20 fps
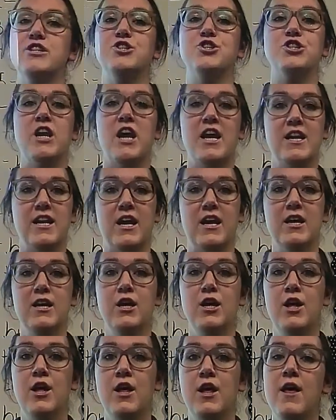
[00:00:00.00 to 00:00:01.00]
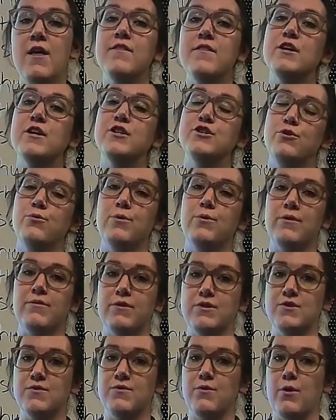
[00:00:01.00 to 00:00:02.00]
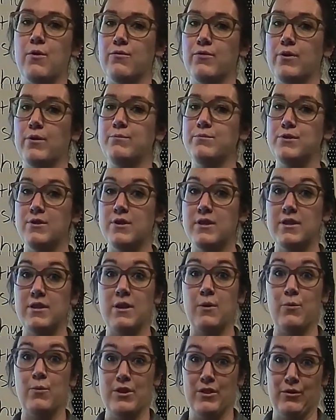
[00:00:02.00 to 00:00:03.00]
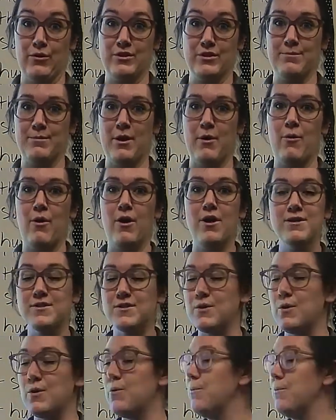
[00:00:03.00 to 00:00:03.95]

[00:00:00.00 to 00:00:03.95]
China that two rivers flow from that we learned about also.